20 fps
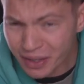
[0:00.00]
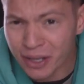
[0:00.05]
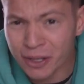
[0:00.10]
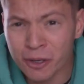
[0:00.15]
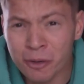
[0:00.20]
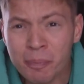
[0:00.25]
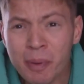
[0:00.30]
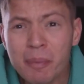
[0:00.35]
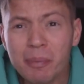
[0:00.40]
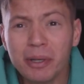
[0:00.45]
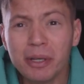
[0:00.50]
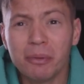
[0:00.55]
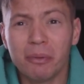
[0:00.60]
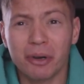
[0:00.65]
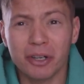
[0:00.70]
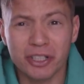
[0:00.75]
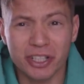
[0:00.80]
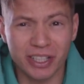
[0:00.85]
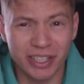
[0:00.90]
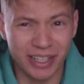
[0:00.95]
Well, people who are
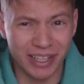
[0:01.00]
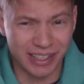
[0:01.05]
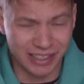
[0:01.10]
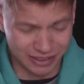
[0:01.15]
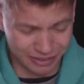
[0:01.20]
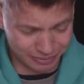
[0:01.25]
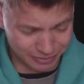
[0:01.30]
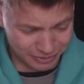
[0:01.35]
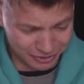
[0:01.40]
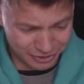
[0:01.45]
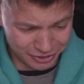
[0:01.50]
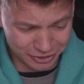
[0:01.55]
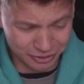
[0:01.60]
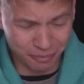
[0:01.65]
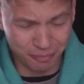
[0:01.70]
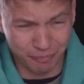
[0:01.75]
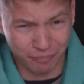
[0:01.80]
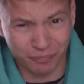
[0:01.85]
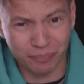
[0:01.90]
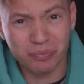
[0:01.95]
watching this
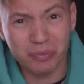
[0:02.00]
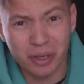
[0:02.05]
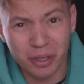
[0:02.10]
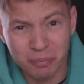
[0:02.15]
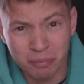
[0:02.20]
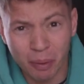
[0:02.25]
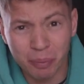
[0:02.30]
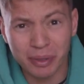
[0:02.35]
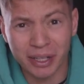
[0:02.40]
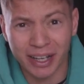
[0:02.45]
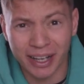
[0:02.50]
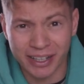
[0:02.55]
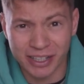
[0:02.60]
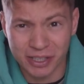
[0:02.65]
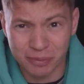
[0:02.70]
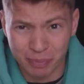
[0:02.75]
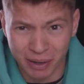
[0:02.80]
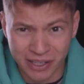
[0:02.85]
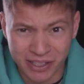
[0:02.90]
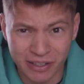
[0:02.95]
probably
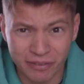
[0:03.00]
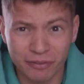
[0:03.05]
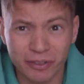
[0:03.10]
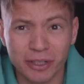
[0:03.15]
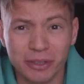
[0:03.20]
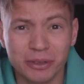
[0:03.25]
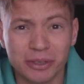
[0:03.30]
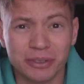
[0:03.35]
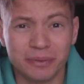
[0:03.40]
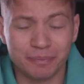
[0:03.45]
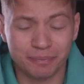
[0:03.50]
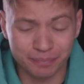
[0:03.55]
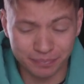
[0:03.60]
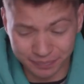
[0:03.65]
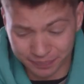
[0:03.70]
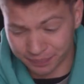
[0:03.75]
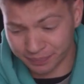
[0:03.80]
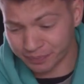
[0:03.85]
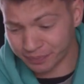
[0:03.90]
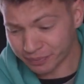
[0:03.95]
like spicy food.
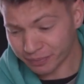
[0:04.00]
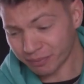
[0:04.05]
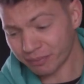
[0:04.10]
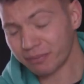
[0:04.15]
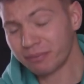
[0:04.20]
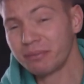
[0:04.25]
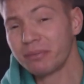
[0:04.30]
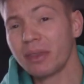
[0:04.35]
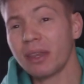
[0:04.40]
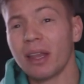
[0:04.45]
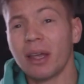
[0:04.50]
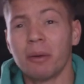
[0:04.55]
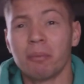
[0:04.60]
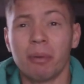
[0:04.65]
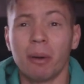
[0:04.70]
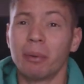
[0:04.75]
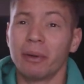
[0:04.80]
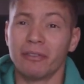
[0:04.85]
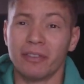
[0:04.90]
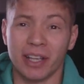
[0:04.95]

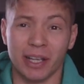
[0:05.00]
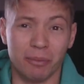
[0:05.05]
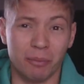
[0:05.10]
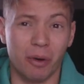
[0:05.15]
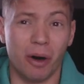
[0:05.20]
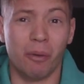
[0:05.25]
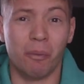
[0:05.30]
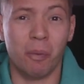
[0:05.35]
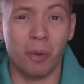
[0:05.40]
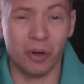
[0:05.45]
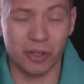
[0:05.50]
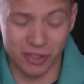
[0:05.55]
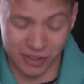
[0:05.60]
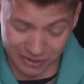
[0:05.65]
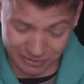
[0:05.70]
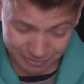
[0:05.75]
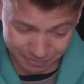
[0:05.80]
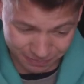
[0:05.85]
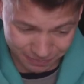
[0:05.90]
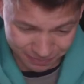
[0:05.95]
Probably thinking, what a
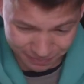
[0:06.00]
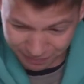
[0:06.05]
wuss.